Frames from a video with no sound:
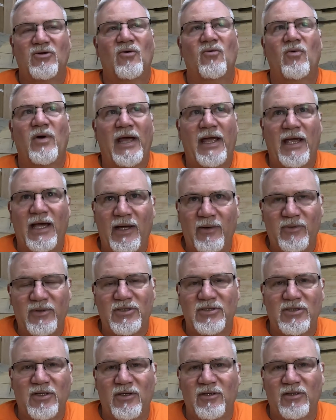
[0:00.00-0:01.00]
no way I
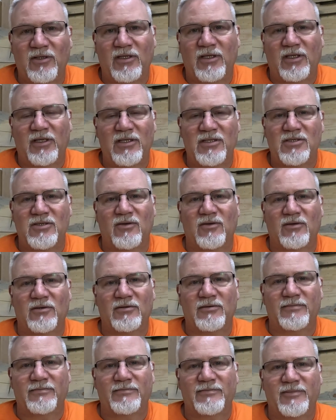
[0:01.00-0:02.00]
would start looking at
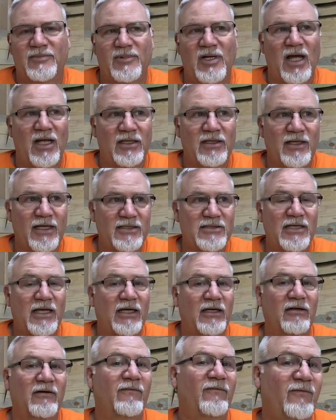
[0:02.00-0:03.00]
solar. Not unless I
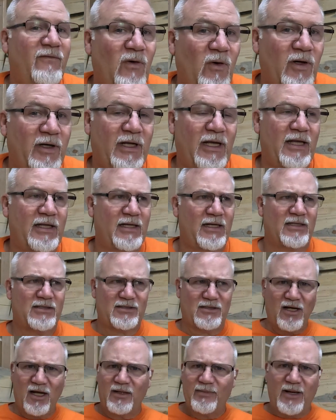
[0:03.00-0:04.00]
could afford it. And then
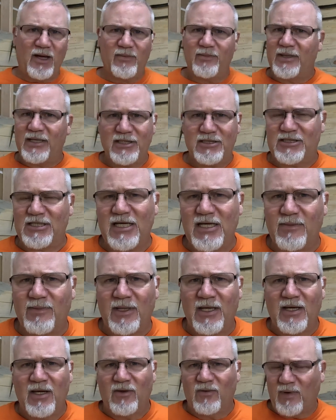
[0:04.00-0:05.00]
it's not about being
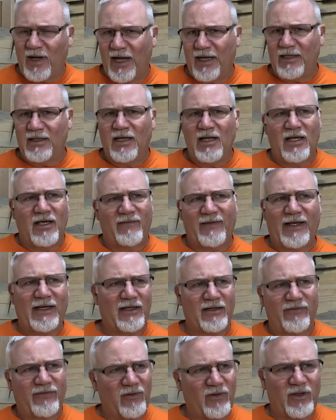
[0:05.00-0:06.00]
cheap, right? If I
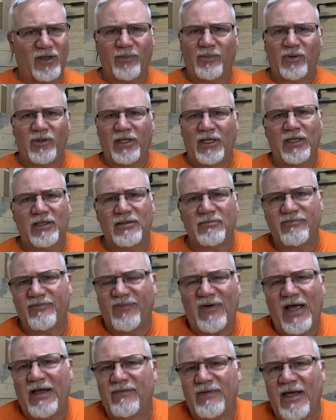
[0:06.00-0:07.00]
can afford to put in
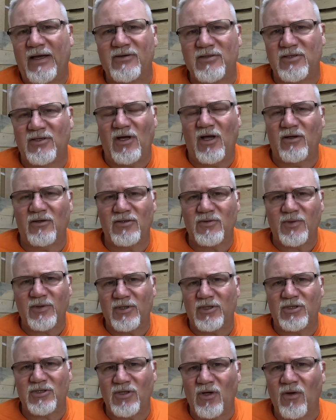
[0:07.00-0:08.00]
$5,000
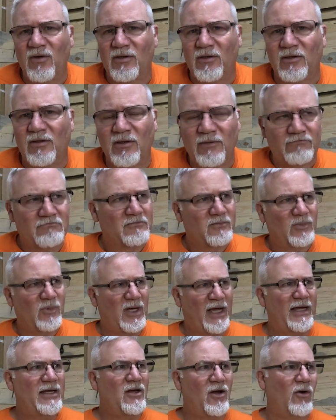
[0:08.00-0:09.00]
worth of solar,
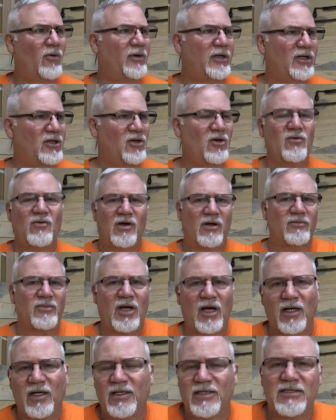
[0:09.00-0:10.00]
I already know I'm
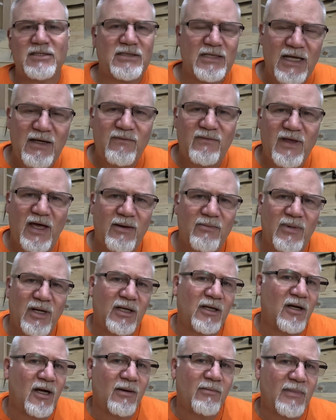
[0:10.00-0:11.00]
not going to save that
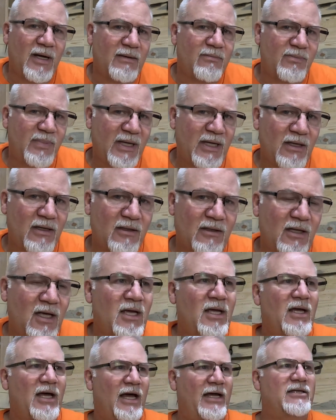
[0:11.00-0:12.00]
money on my bill.
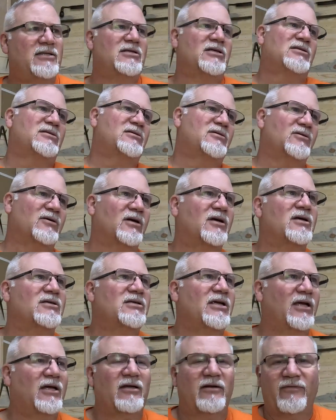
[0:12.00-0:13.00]
I'd just do it
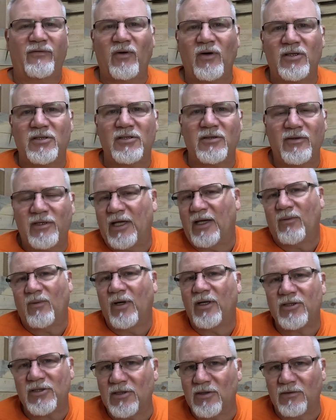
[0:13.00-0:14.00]
because I could afford to and I
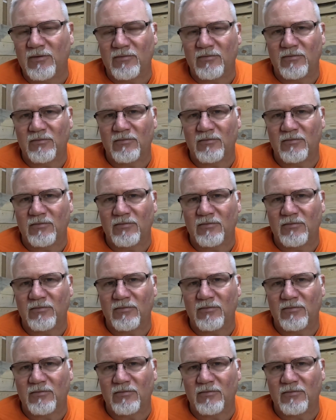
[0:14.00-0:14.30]
want to.